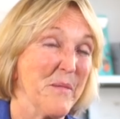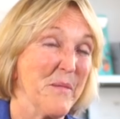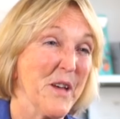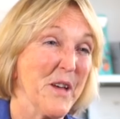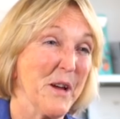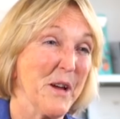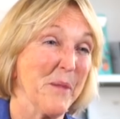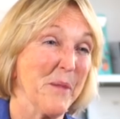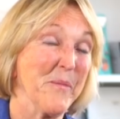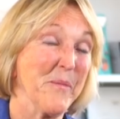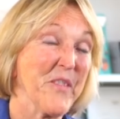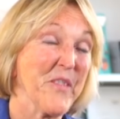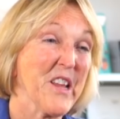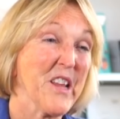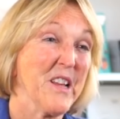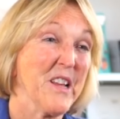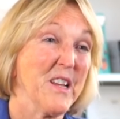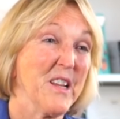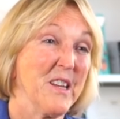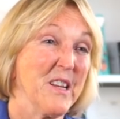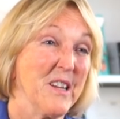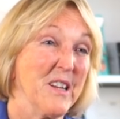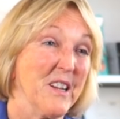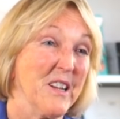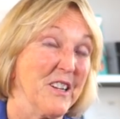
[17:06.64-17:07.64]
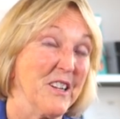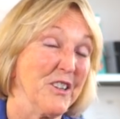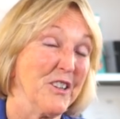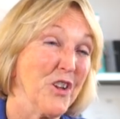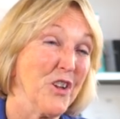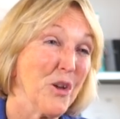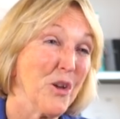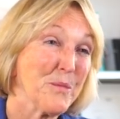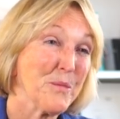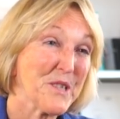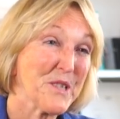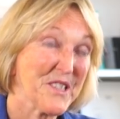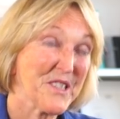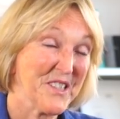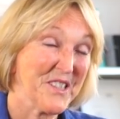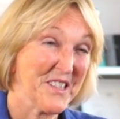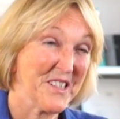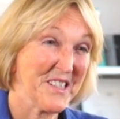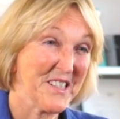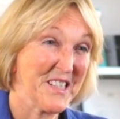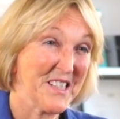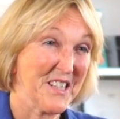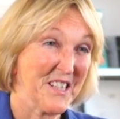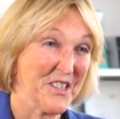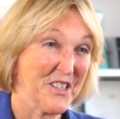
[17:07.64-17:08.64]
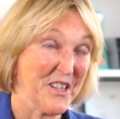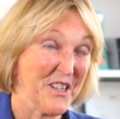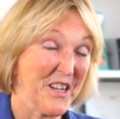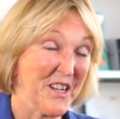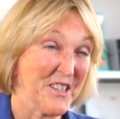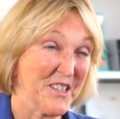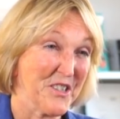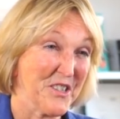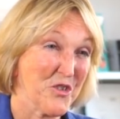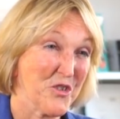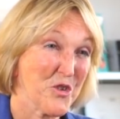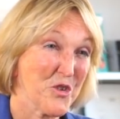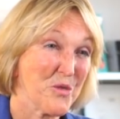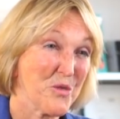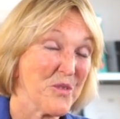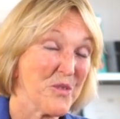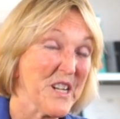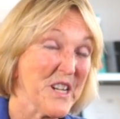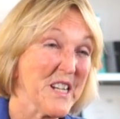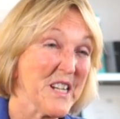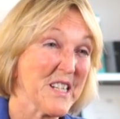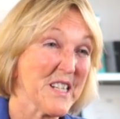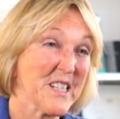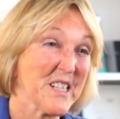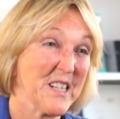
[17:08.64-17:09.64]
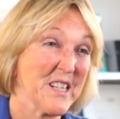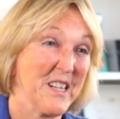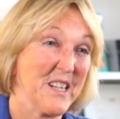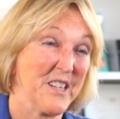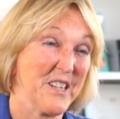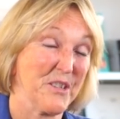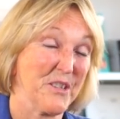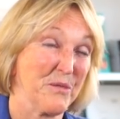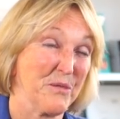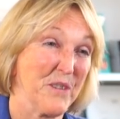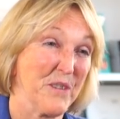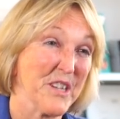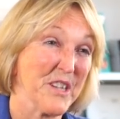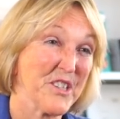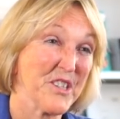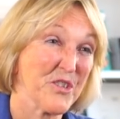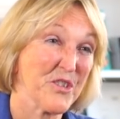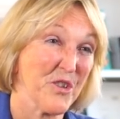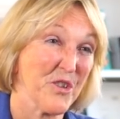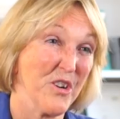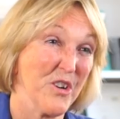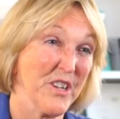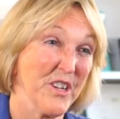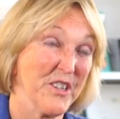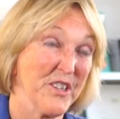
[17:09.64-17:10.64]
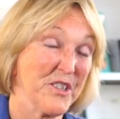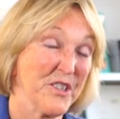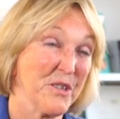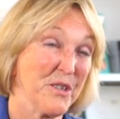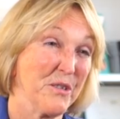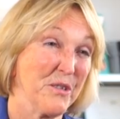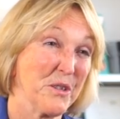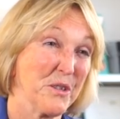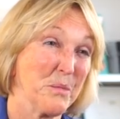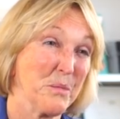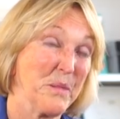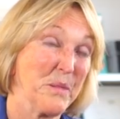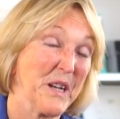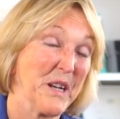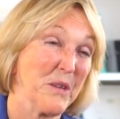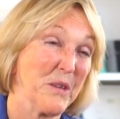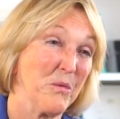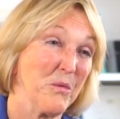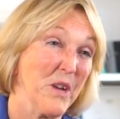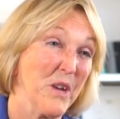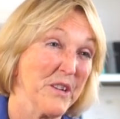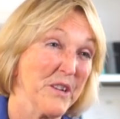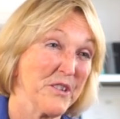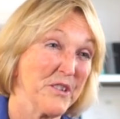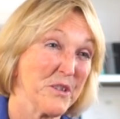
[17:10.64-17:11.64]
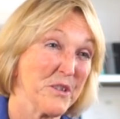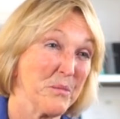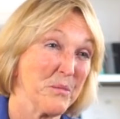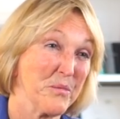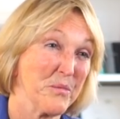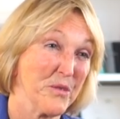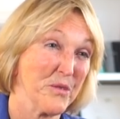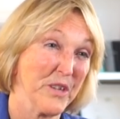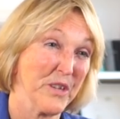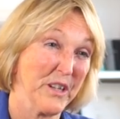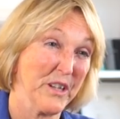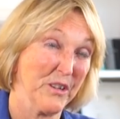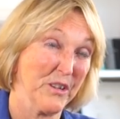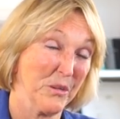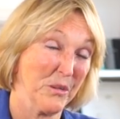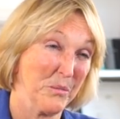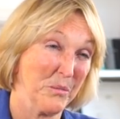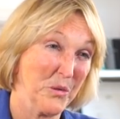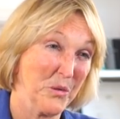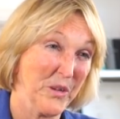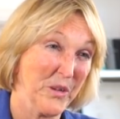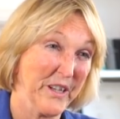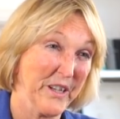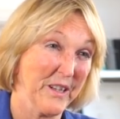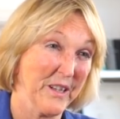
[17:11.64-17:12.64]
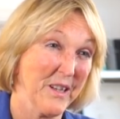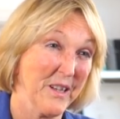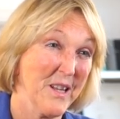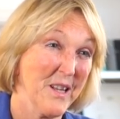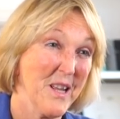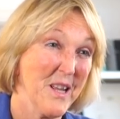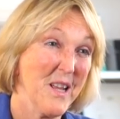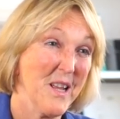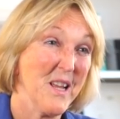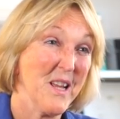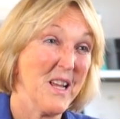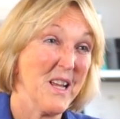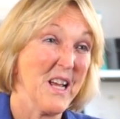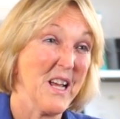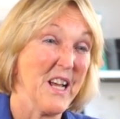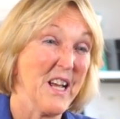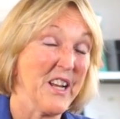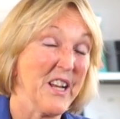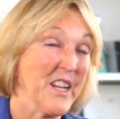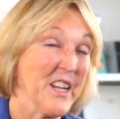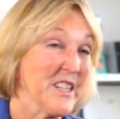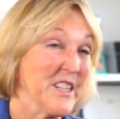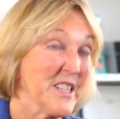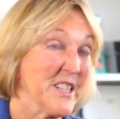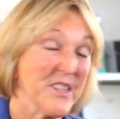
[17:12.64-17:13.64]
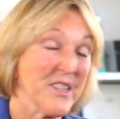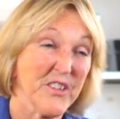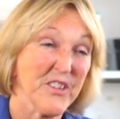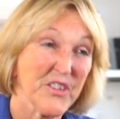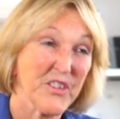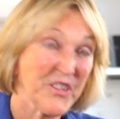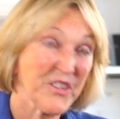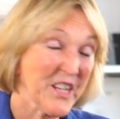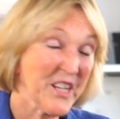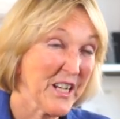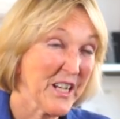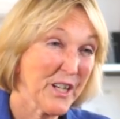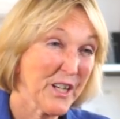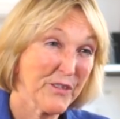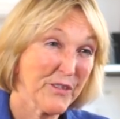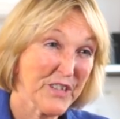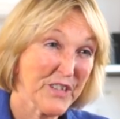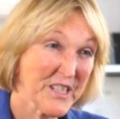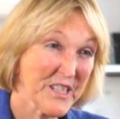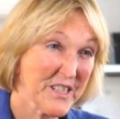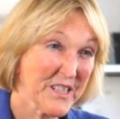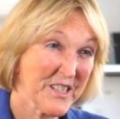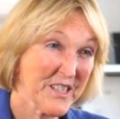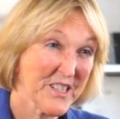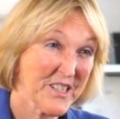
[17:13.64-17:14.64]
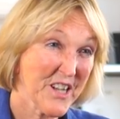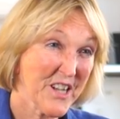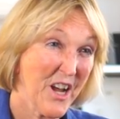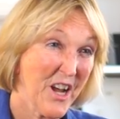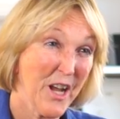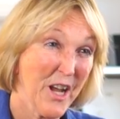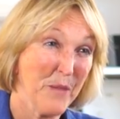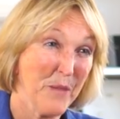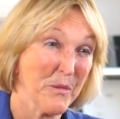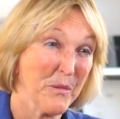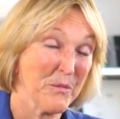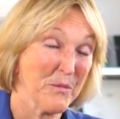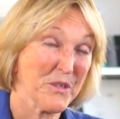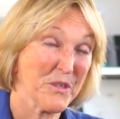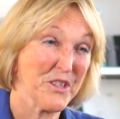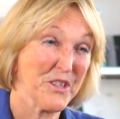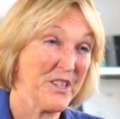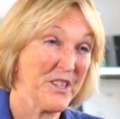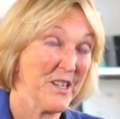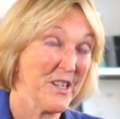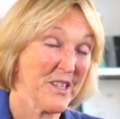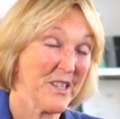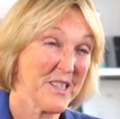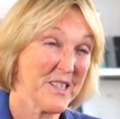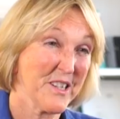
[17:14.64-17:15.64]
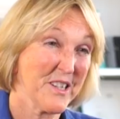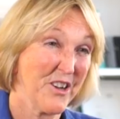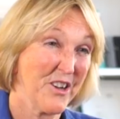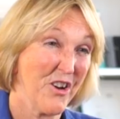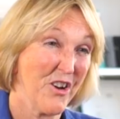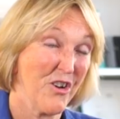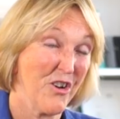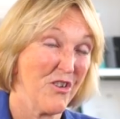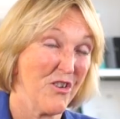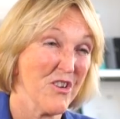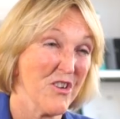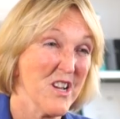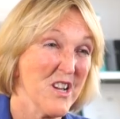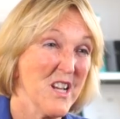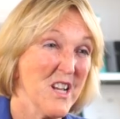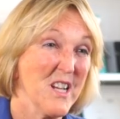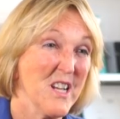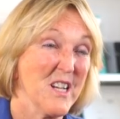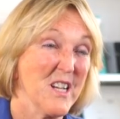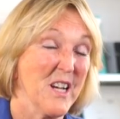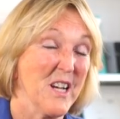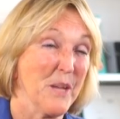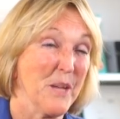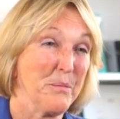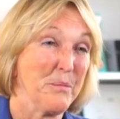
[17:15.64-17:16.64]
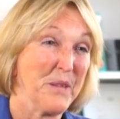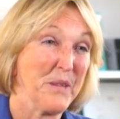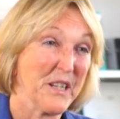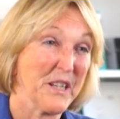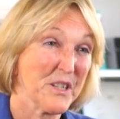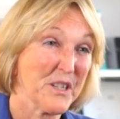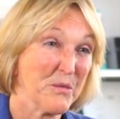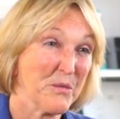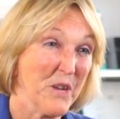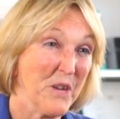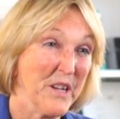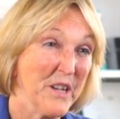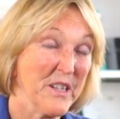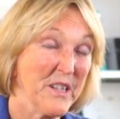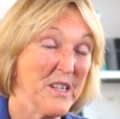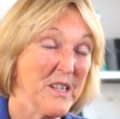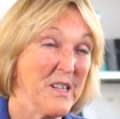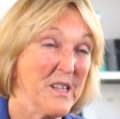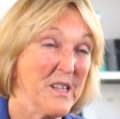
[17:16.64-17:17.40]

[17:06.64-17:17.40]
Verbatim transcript: Um, Uh, lobsters at, as a treat at a restaurant and told to pick one to broil or boil, and I didn't think of it at the time. It was years ago. I picked one.